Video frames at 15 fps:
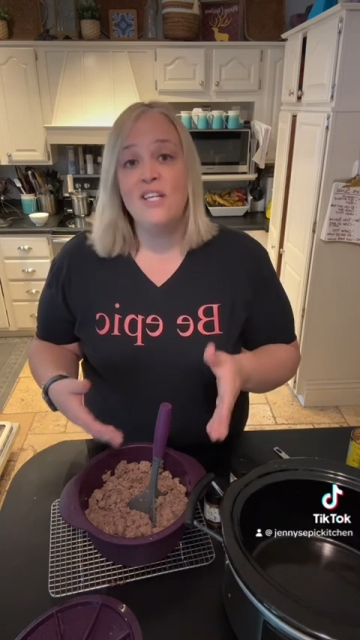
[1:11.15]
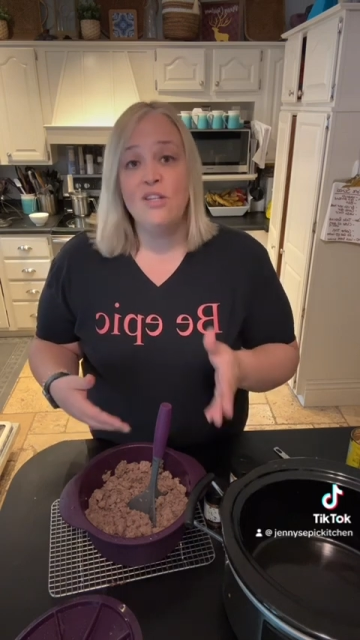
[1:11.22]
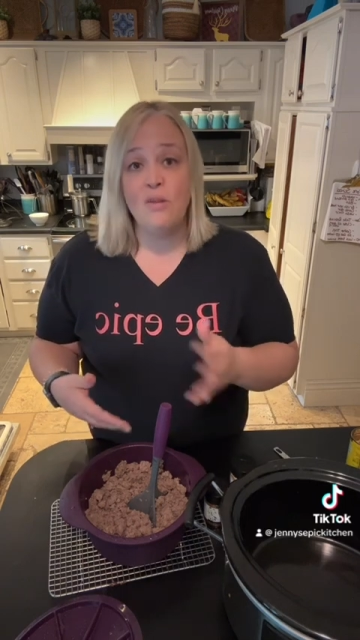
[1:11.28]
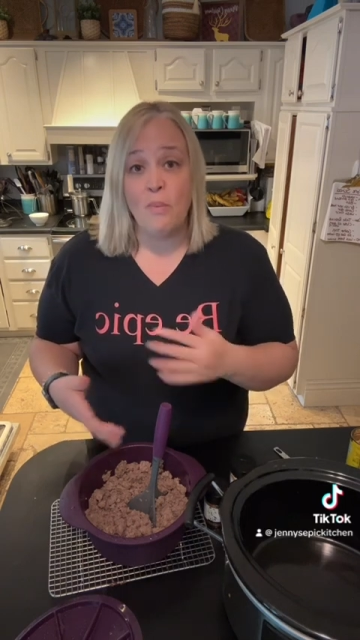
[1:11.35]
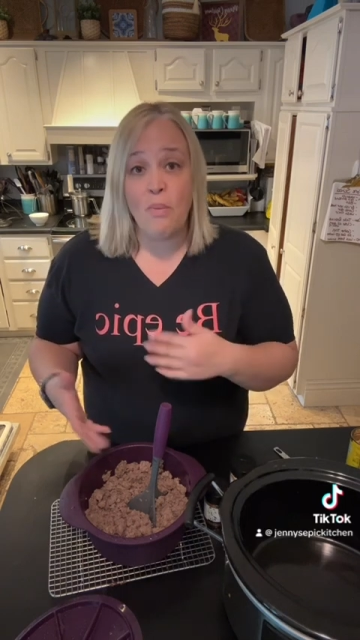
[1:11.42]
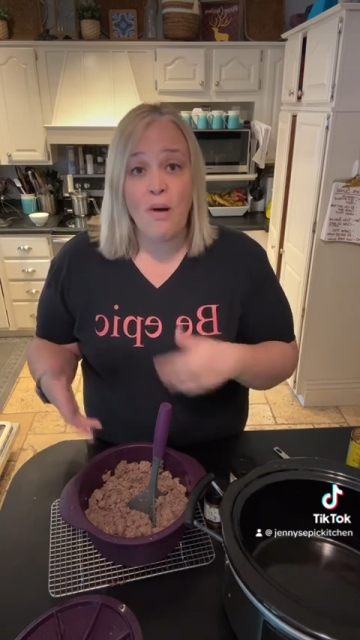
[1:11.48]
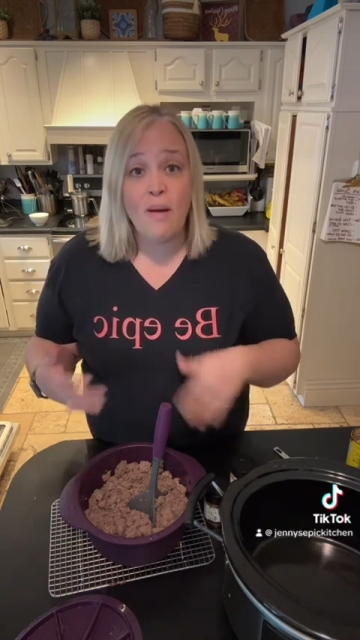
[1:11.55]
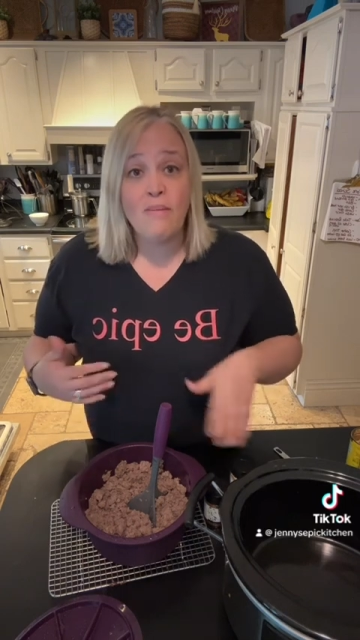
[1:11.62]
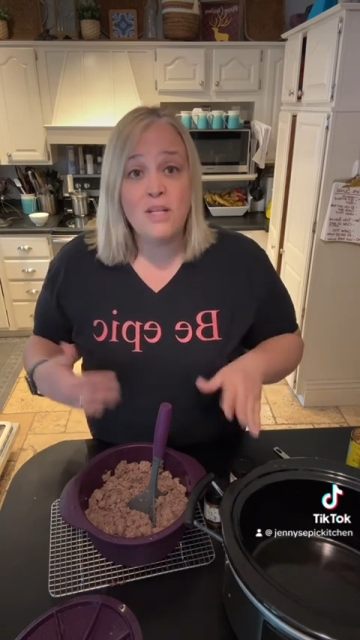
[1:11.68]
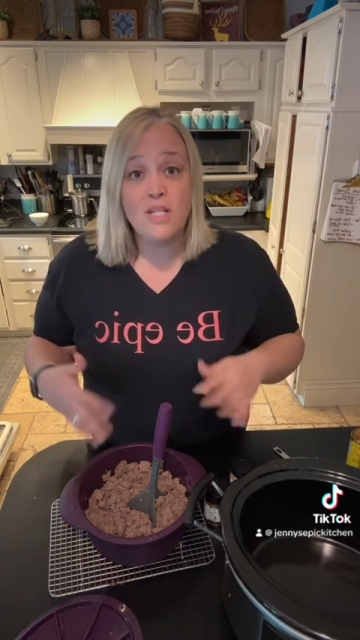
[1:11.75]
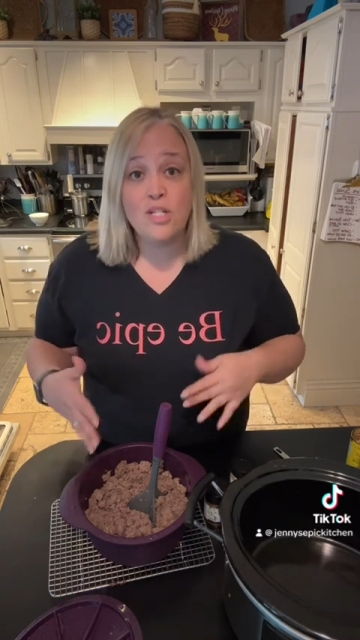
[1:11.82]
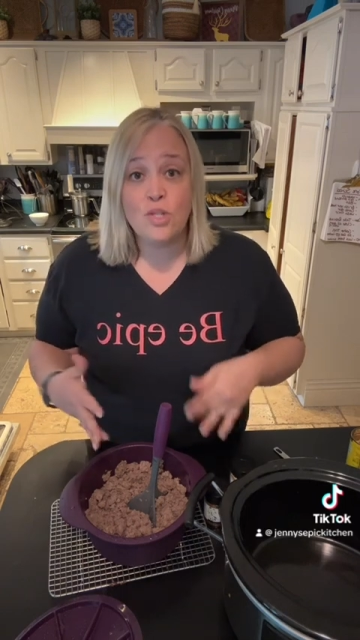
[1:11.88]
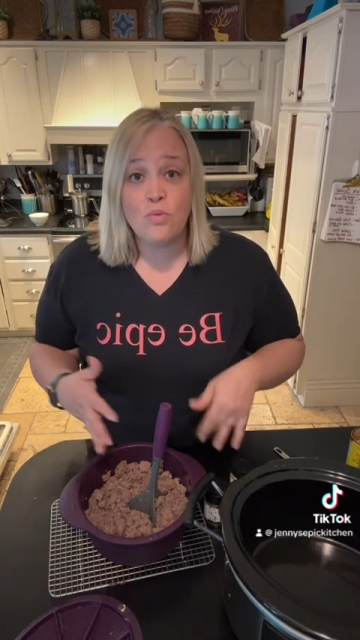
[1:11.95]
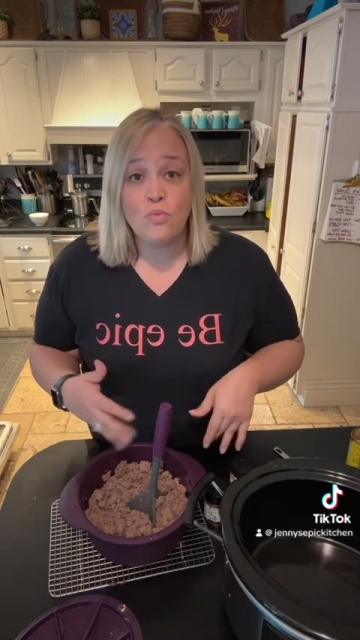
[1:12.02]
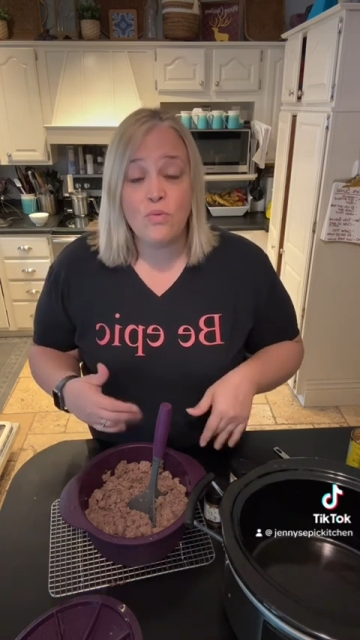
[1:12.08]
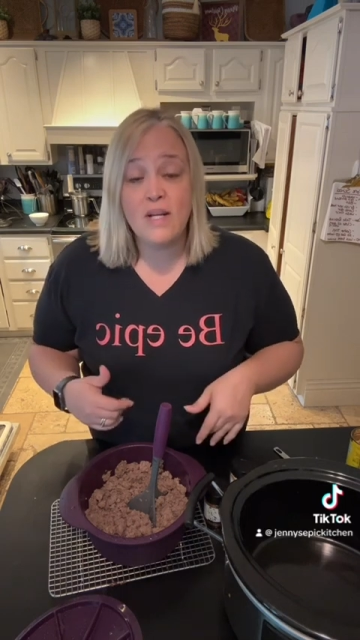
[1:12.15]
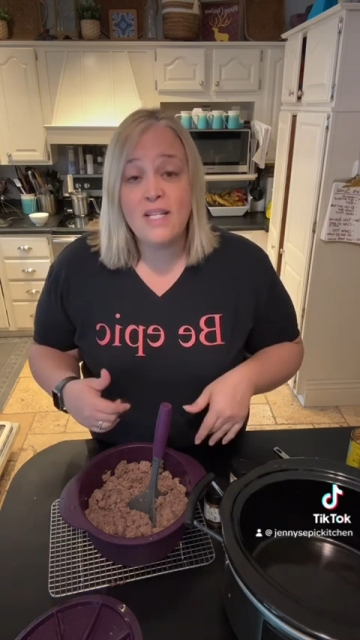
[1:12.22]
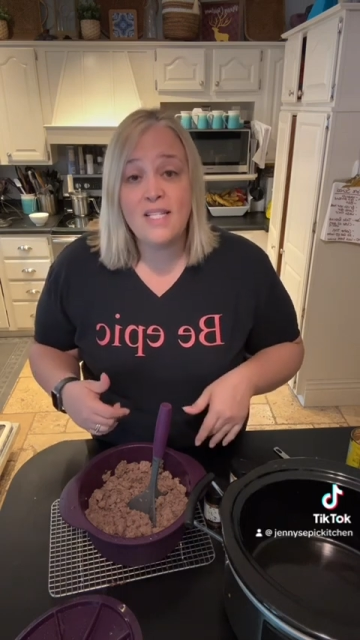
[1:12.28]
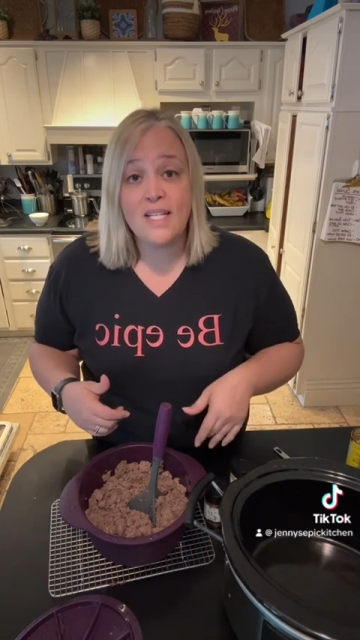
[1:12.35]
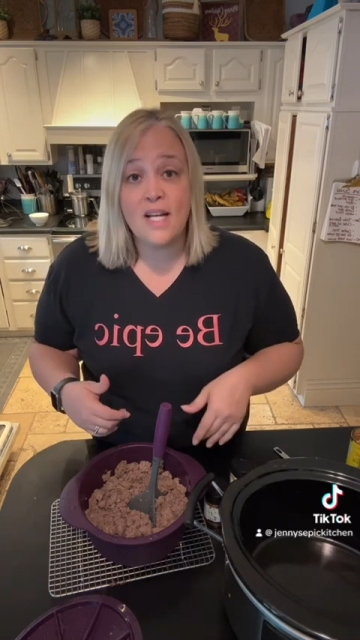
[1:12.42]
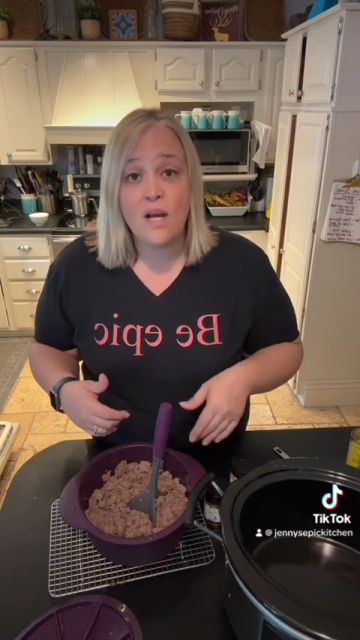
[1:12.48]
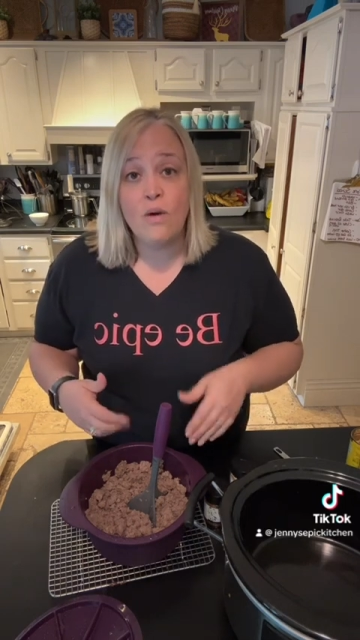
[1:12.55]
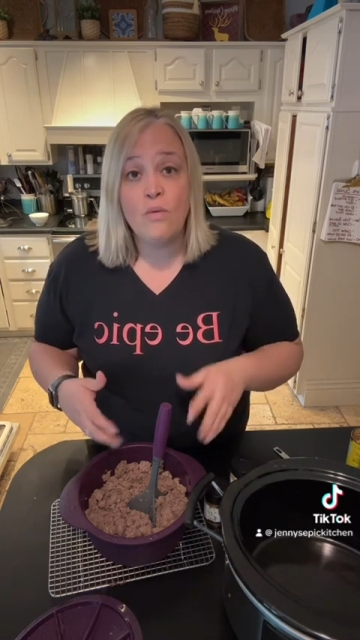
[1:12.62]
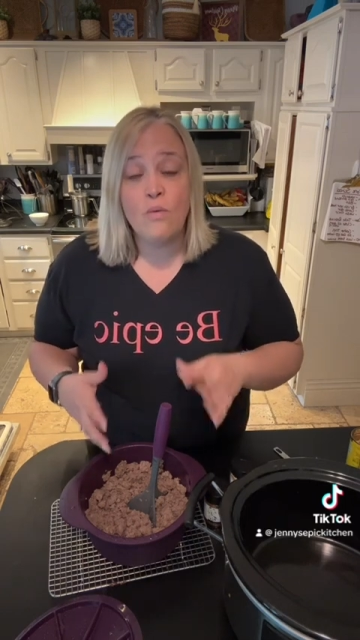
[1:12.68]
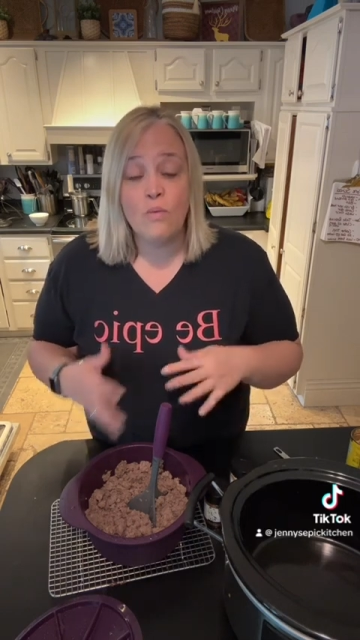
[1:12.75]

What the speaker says: You could probably just rinse it out